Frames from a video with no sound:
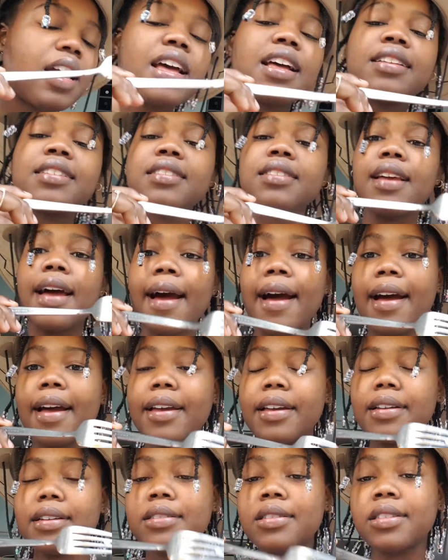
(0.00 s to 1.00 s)
It's
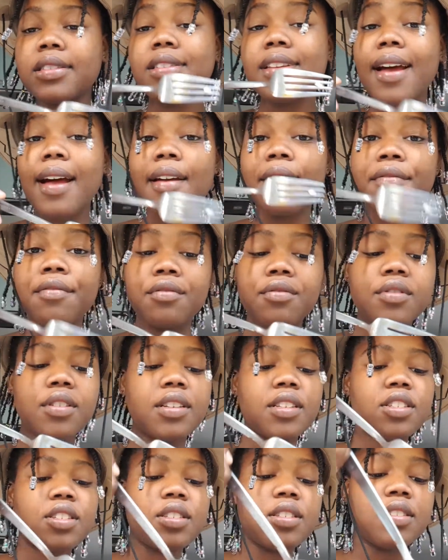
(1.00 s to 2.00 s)
Thai food.
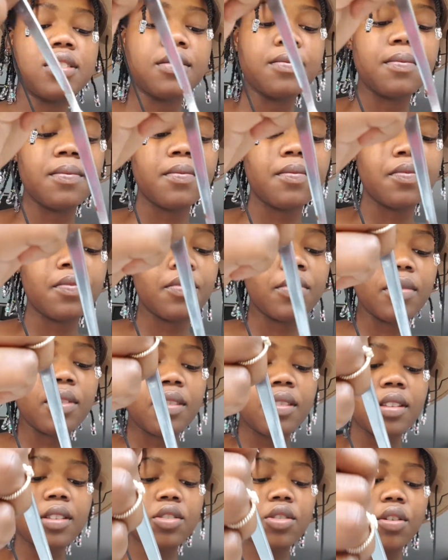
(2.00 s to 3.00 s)
It's
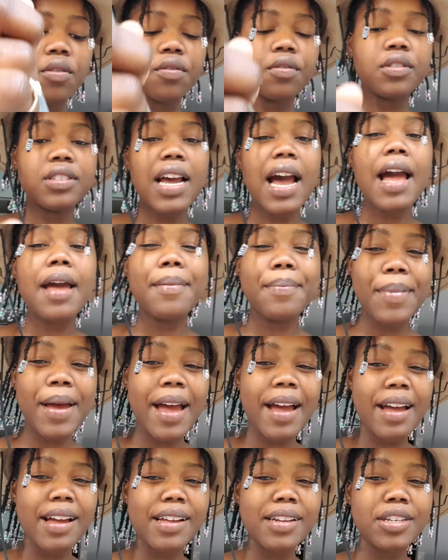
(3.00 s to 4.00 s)
tofu Thai
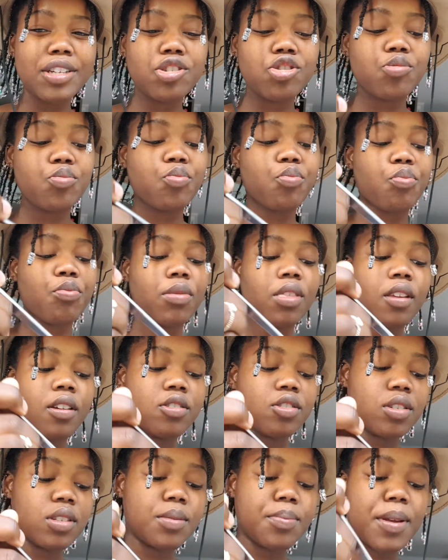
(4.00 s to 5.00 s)
pad.
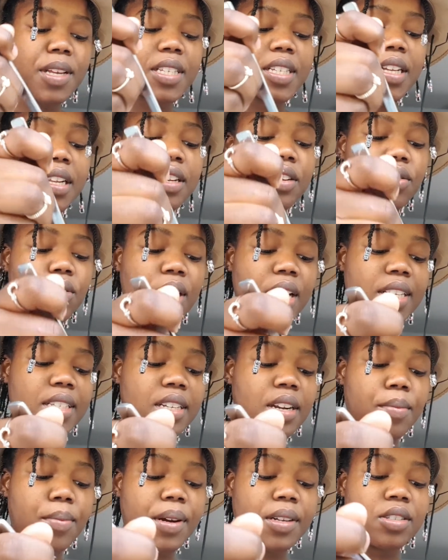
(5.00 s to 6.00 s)
So it's basically rice
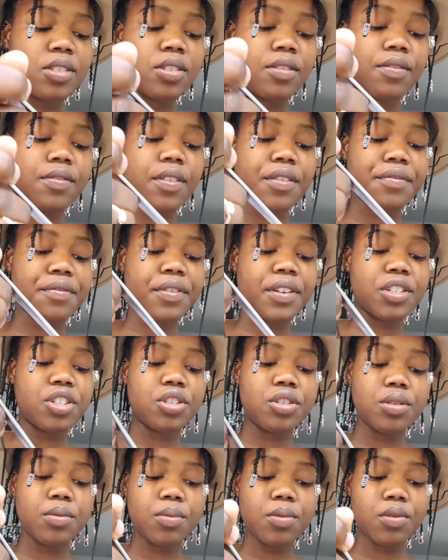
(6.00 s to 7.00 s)
and a bunch of
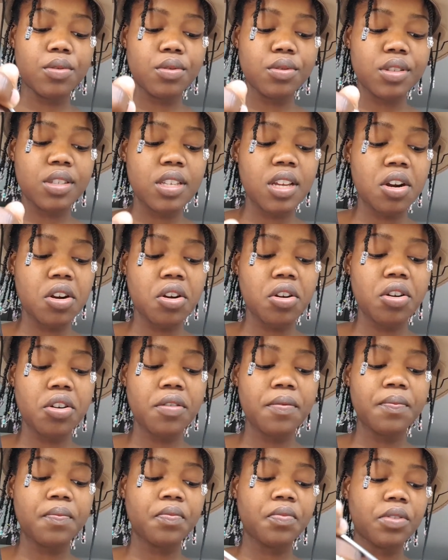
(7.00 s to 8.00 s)
vegetables that are
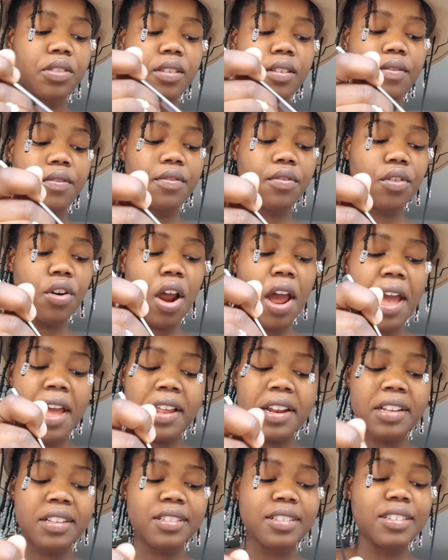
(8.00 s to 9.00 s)
fried
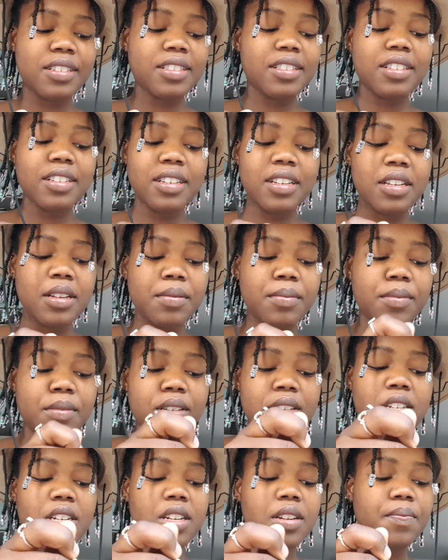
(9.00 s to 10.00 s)
and
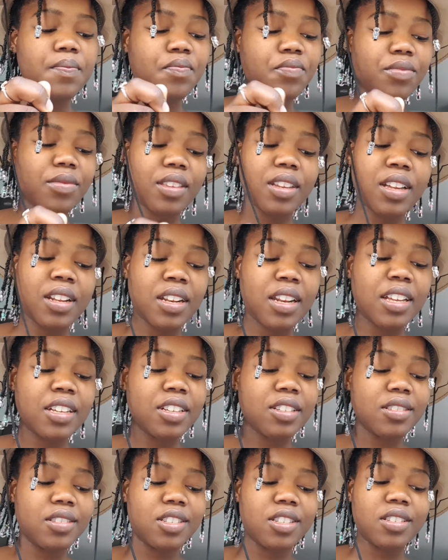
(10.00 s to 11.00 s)
steamed and
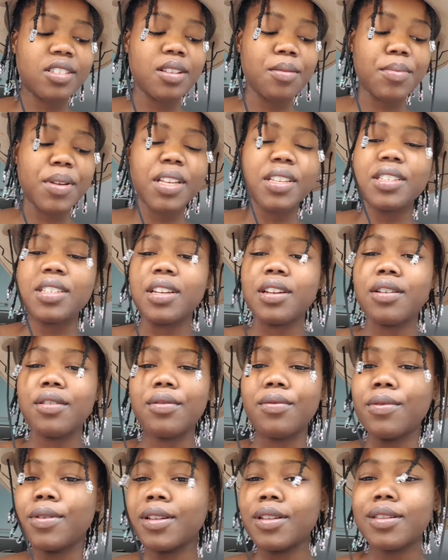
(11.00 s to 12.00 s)
like just amazing
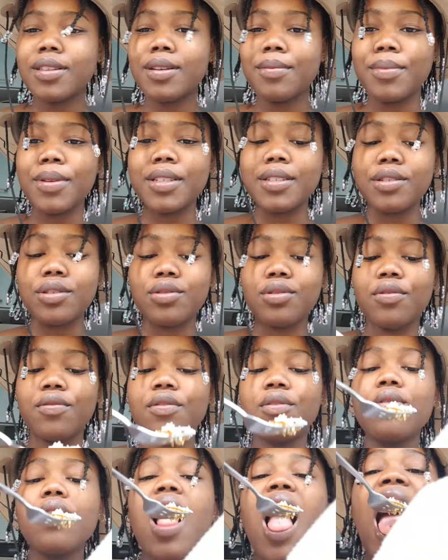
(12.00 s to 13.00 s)
with amazing tofu.